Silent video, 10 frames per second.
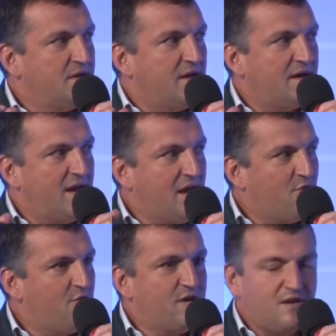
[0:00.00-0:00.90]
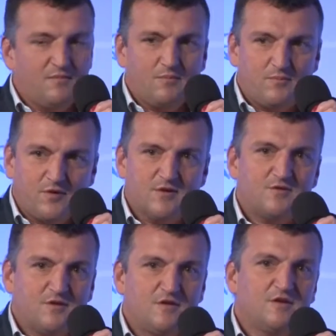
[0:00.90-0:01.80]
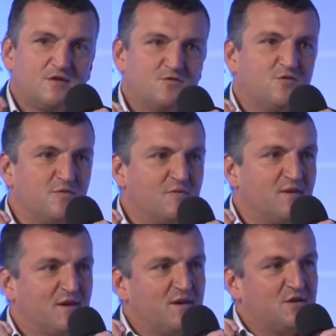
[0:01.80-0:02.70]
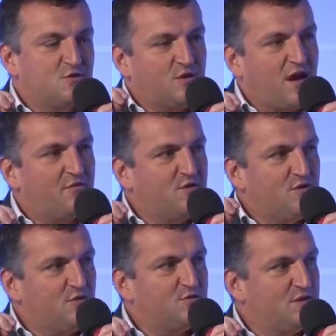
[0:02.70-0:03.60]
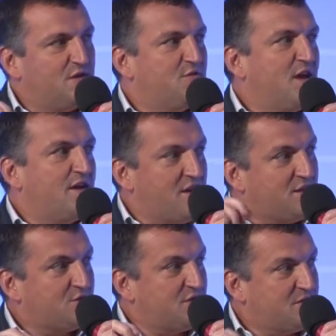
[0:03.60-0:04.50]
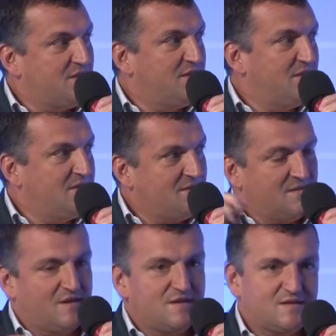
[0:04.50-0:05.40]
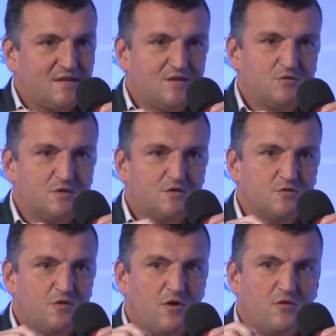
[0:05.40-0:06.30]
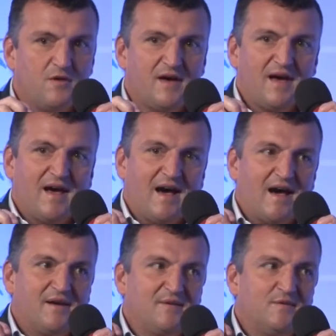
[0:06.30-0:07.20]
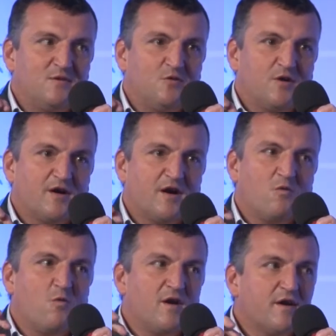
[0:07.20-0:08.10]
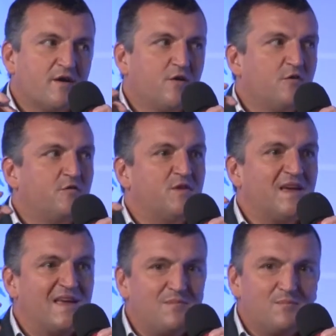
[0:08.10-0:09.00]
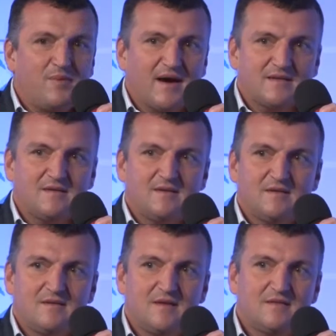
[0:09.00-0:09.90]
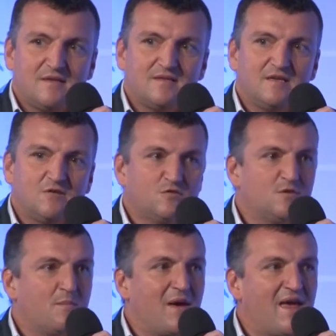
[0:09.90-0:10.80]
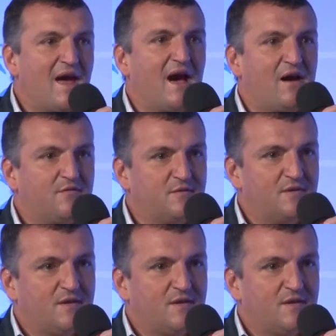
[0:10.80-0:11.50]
And every person in this room should have the duty, if they are interested in this industry to grow, and you are aware of the impact that this industry may have